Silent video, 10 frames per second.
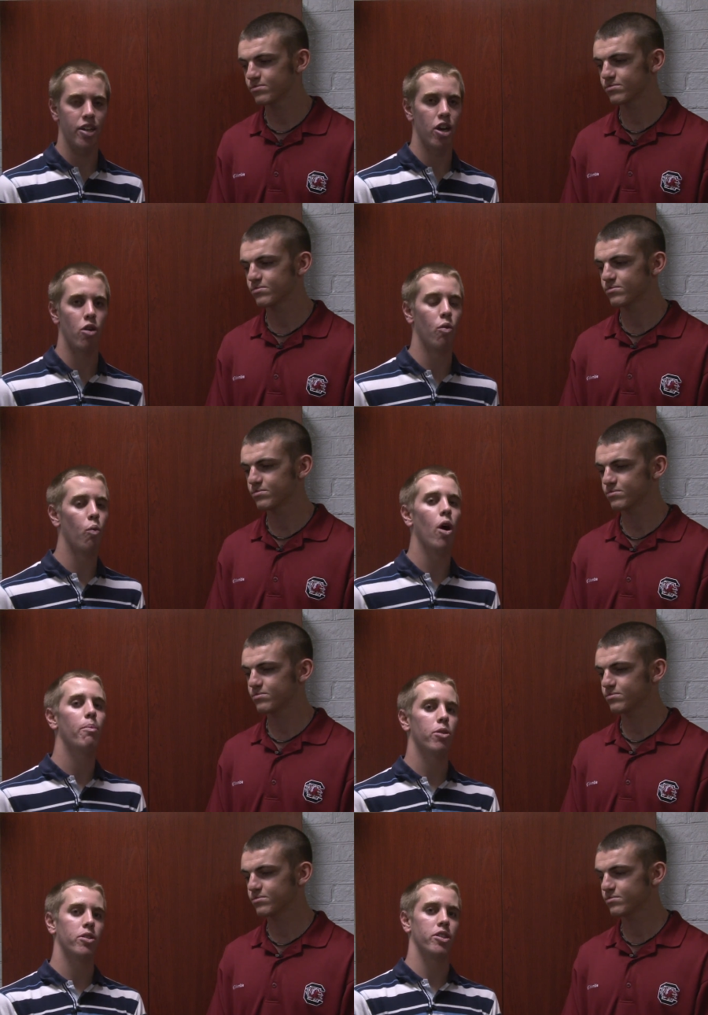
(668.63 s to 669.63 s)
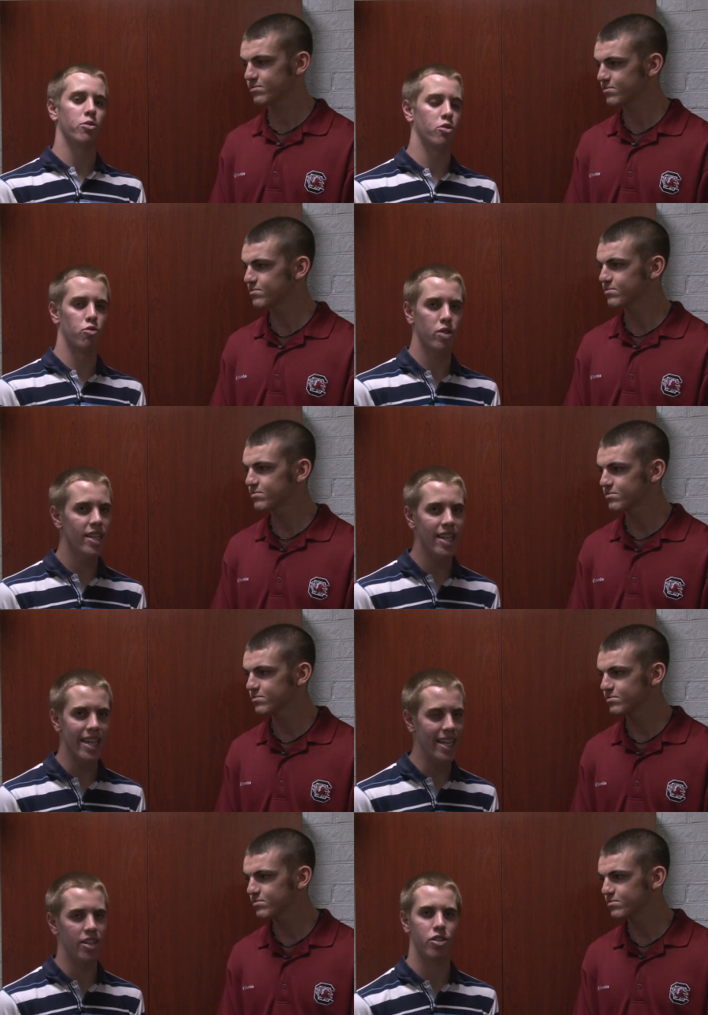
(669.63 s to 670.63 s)
Speaker 1: you know, one person who was
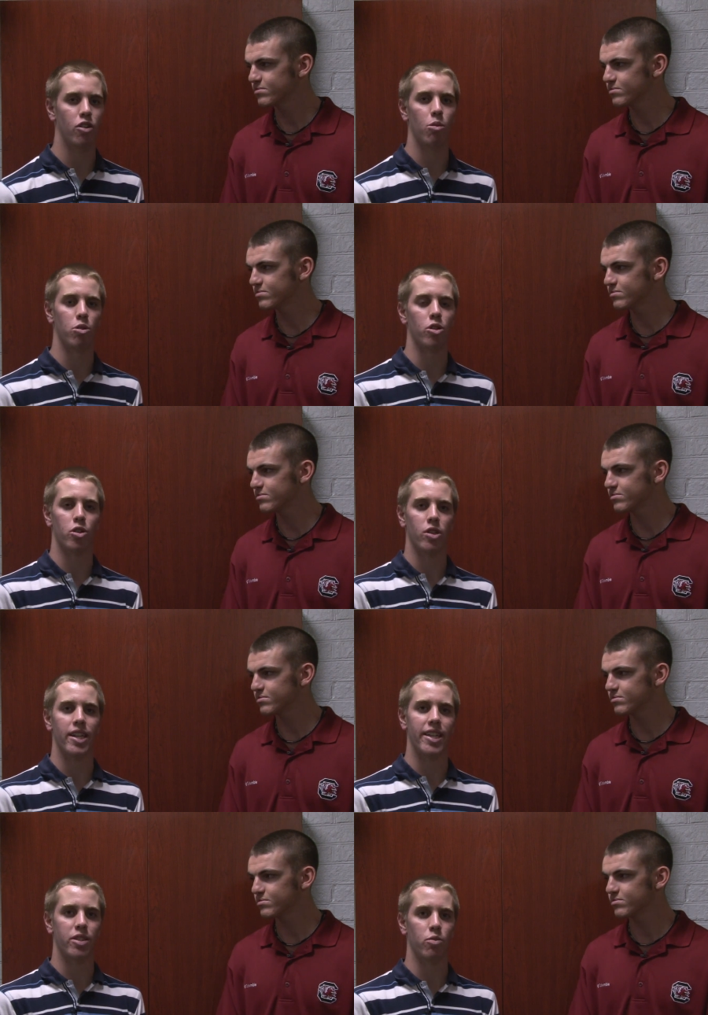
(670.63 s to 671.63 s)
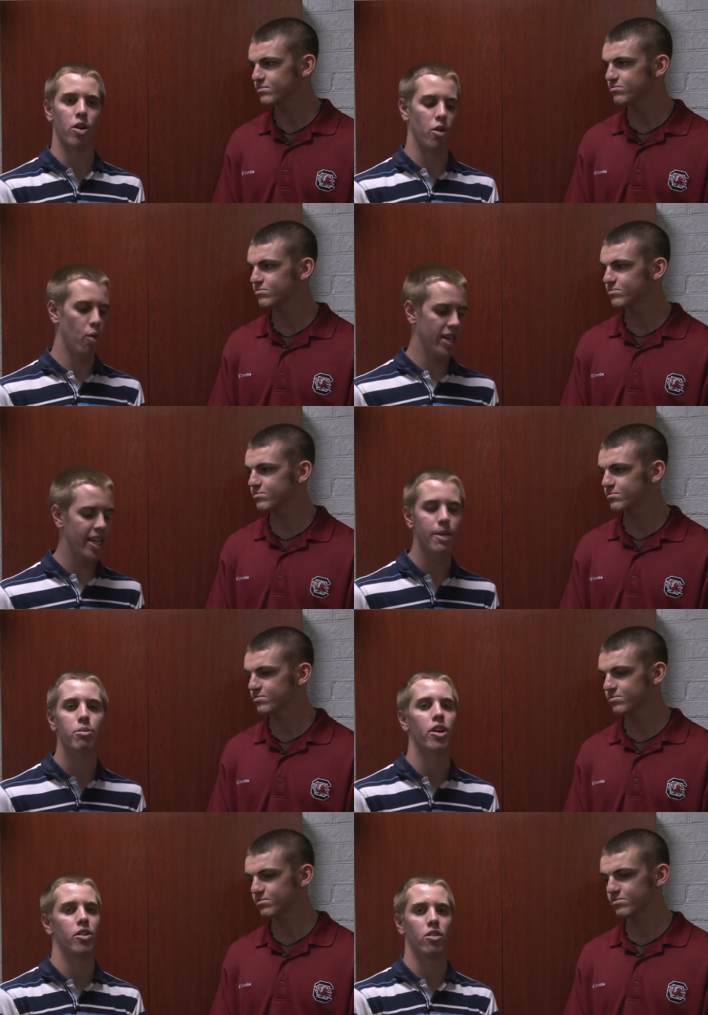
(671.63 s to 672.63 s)
really in trouble early in this one, one key
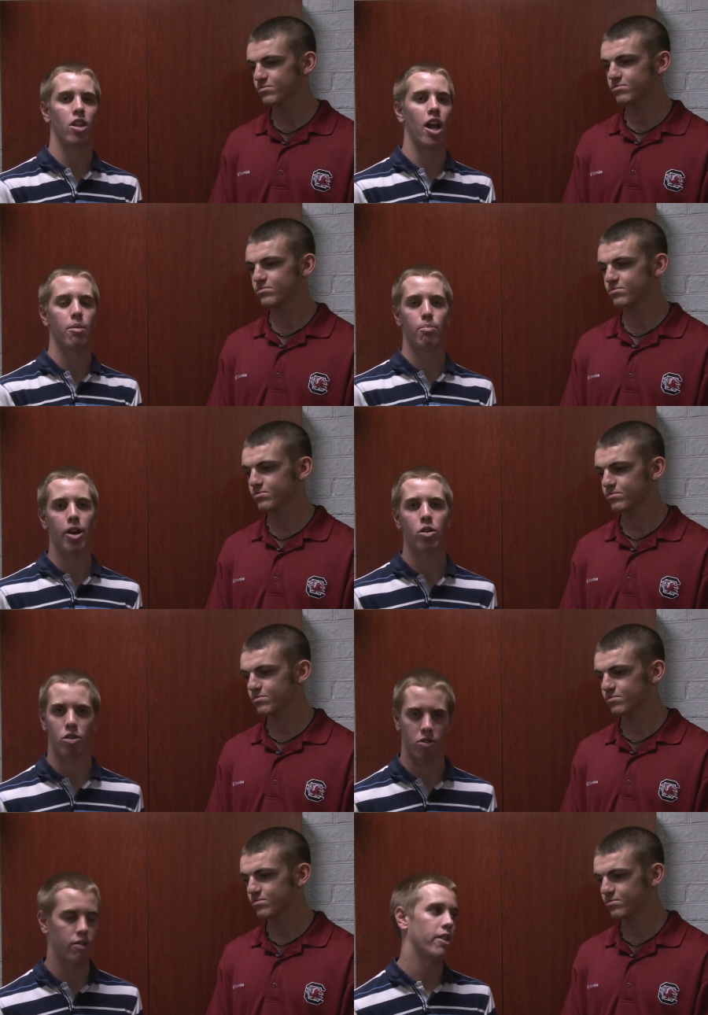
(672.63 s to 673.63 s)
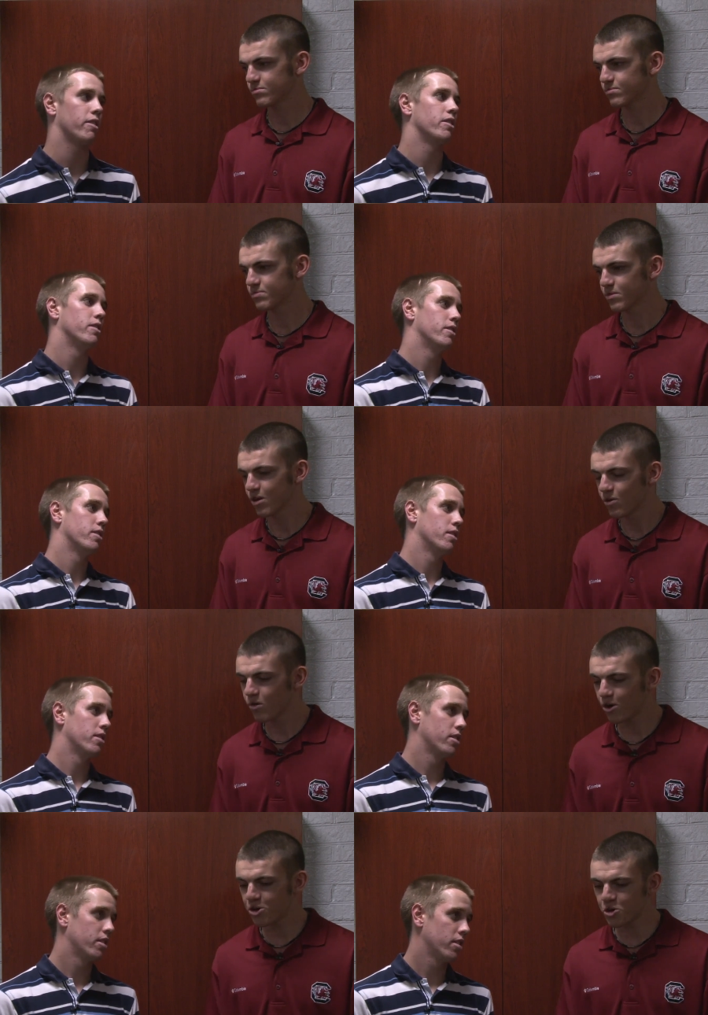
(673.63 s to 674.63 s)
player in our lineup, Michael Carrera.
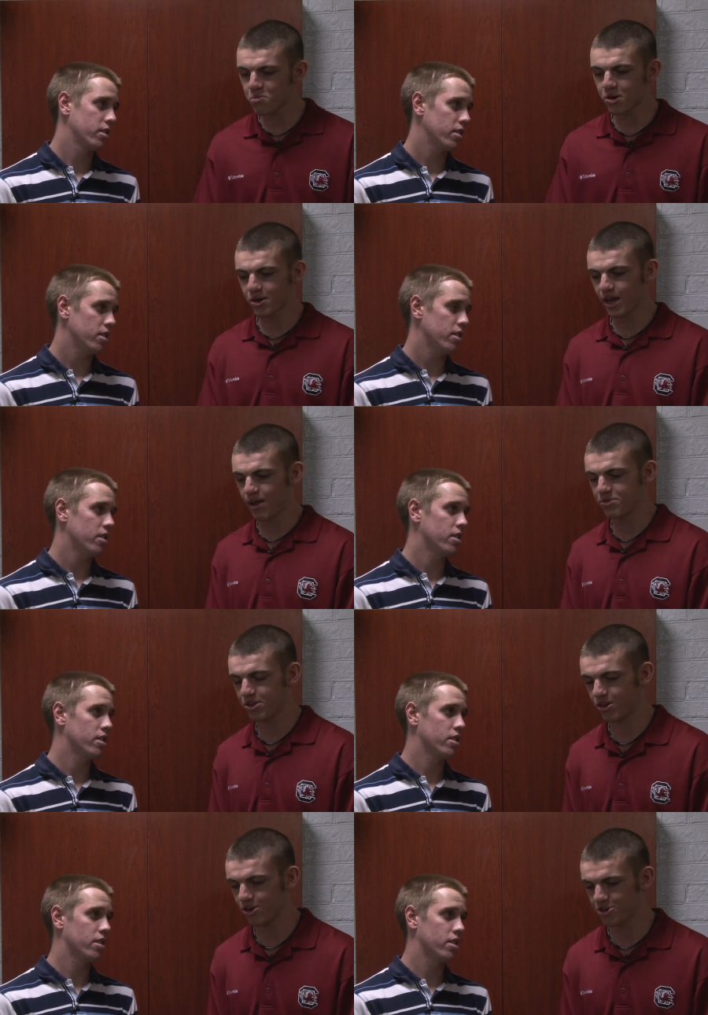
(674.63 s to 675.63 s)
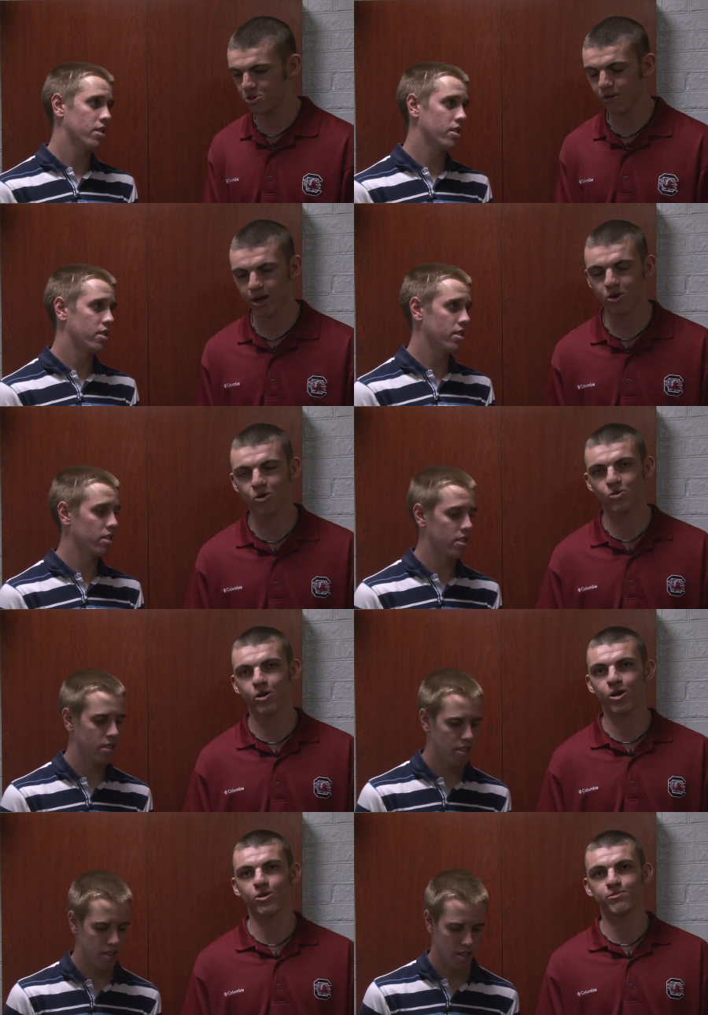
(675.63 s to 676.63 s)
Speaker 2: Well, you do put a name to the issue. Michael
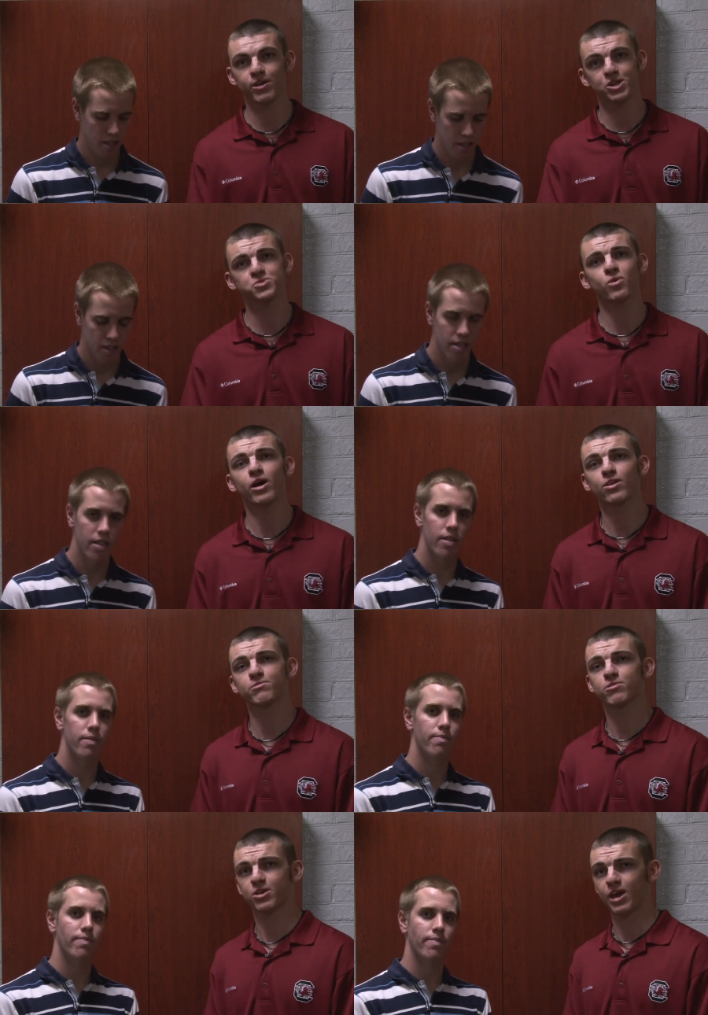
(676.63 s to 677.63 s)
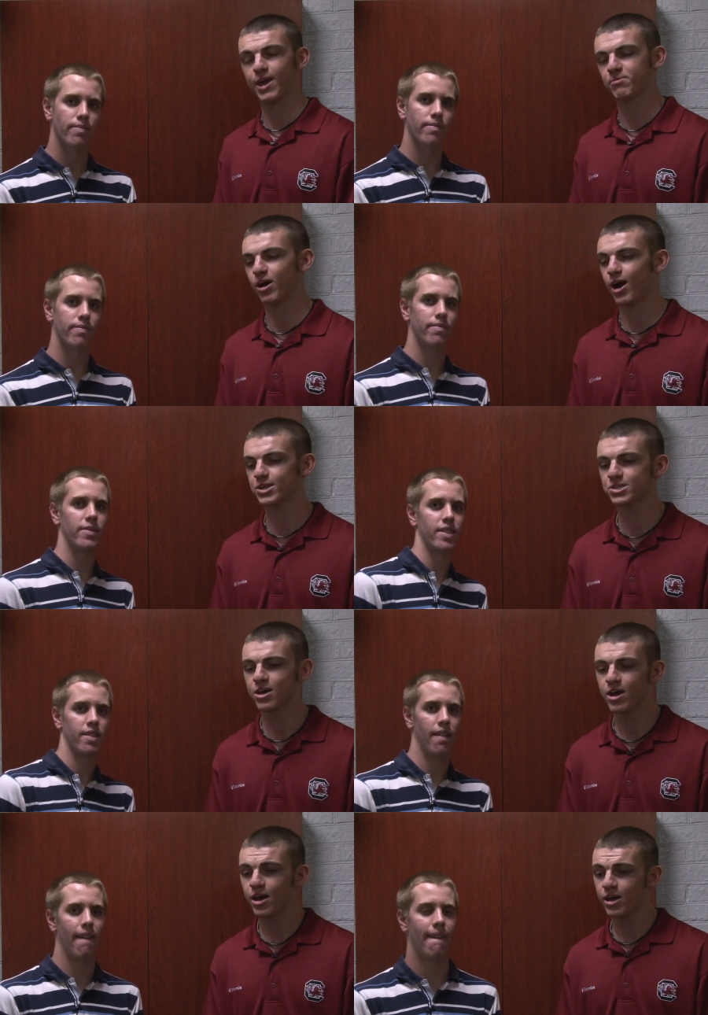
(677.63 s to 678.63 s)
Carrera, the Venezuelan for the Gamecocks.
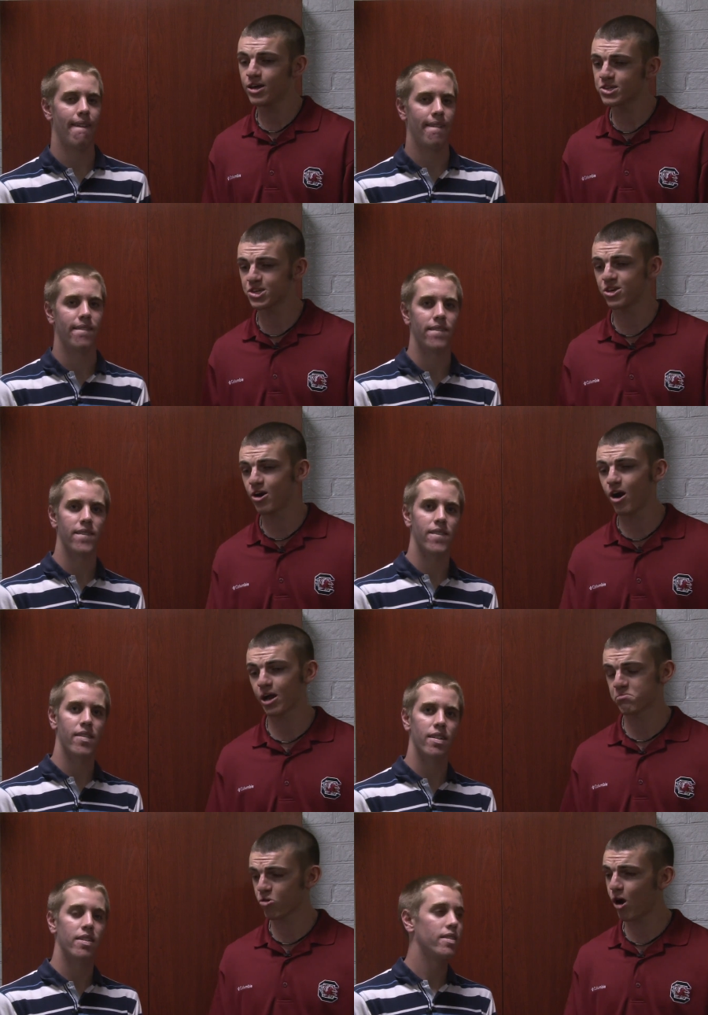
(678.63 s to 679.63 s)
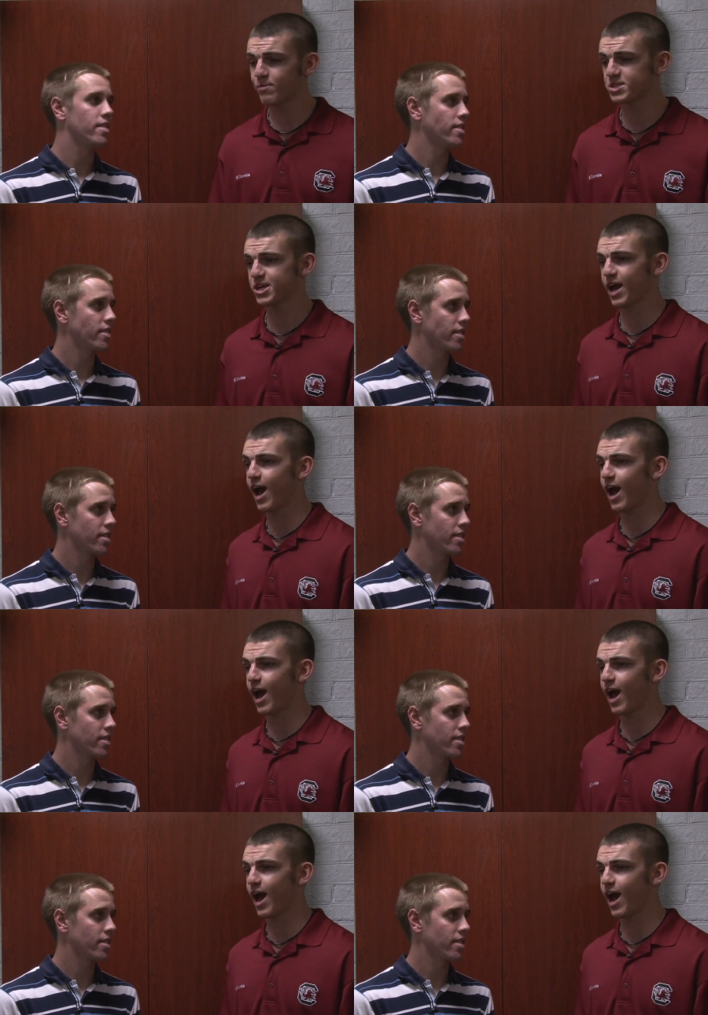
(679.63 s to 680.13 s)
He is a young and promising